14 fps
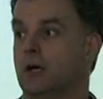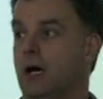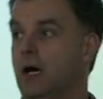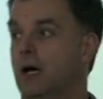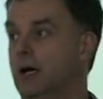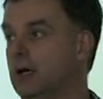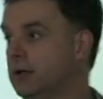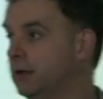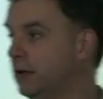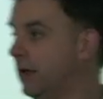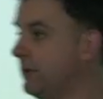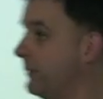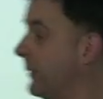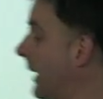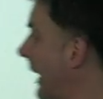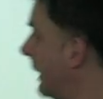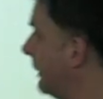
And in fact,